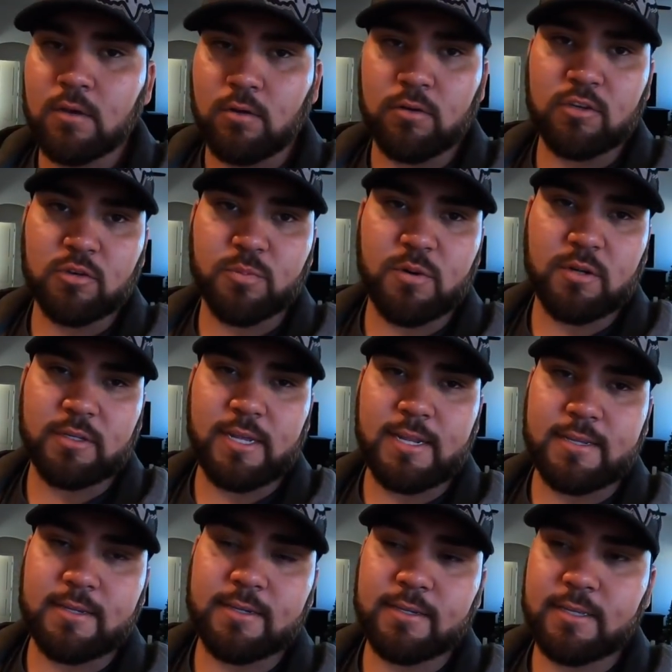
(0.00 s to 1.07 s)
coil sprung
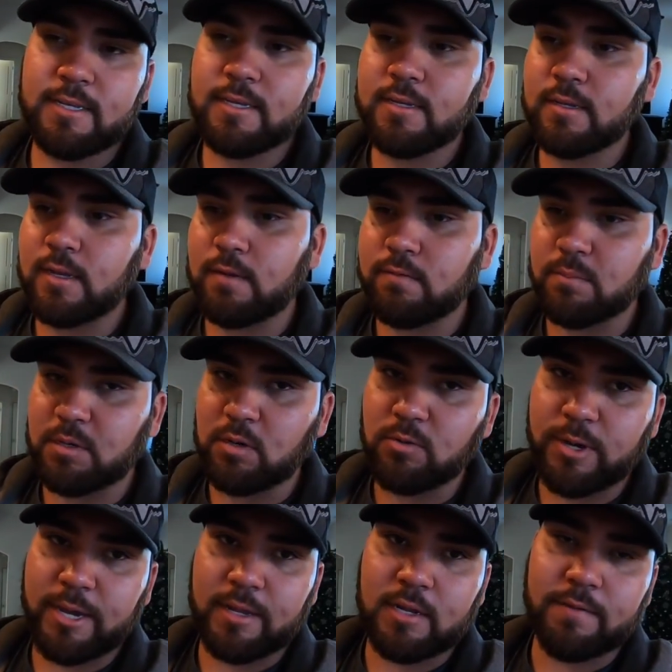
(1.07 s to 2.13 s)
Dana sixty uh, from an
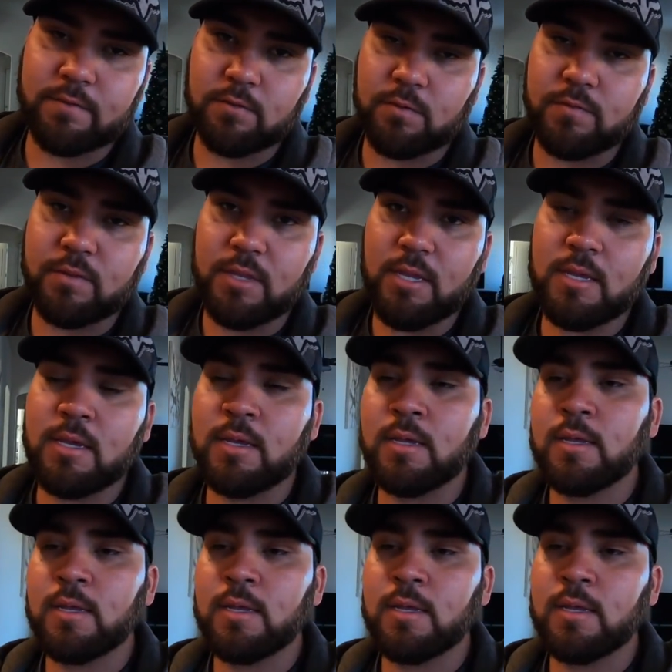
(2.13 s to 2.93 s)
oh eight F two fifty